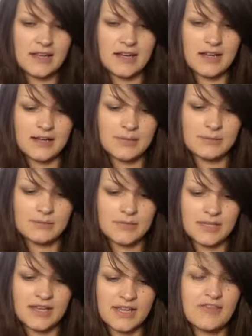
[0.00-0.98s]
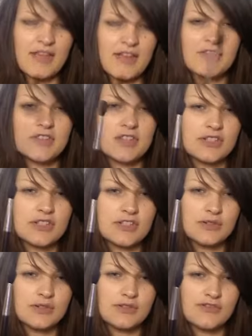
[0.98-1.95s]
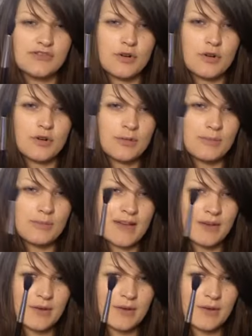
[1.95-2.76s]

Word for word: Um, if you have the 224 MAC